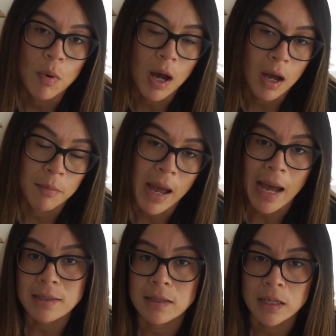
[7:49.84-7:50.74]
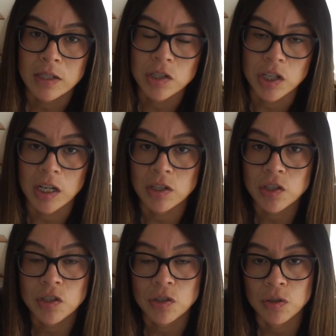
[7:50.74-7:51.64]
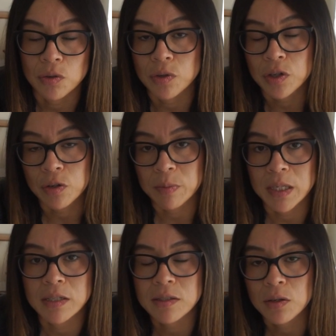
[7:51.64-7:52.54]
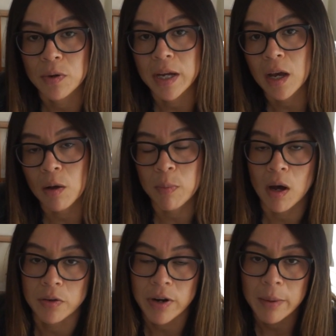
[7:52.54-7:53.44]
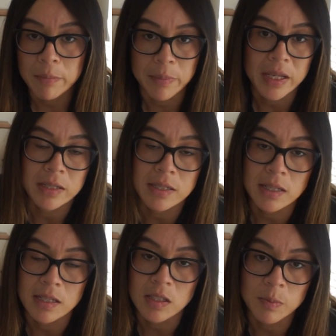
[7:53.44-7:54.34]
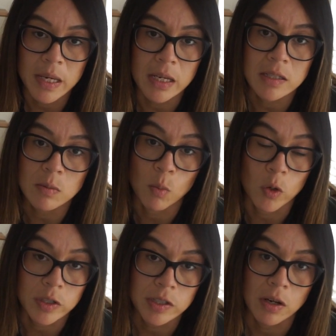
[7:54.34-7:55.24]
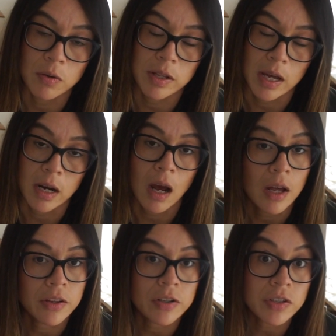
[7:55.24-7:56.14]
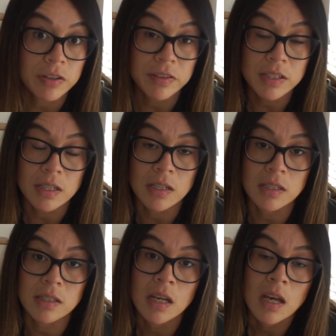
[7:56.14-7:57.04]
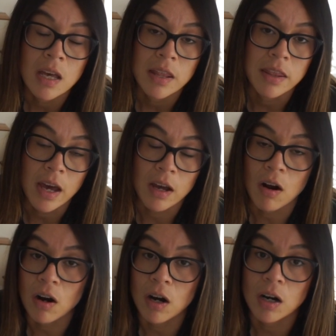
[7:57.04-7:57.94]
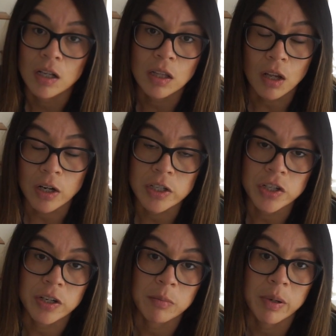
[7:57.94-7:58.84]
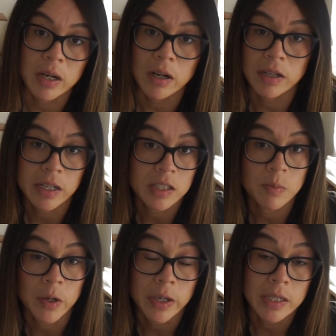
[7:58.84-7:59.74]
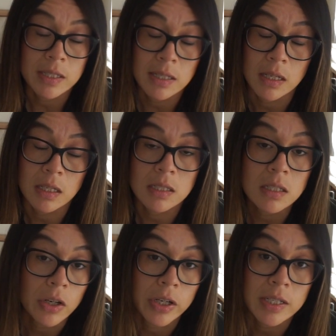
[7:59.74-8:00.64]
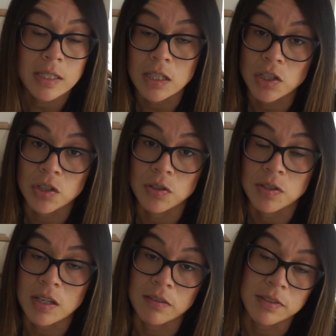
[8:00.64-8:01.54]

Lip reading: as an exchange to newbies who I help on-ramp into the space, more so than other services that are larger but are experiencing serious issues of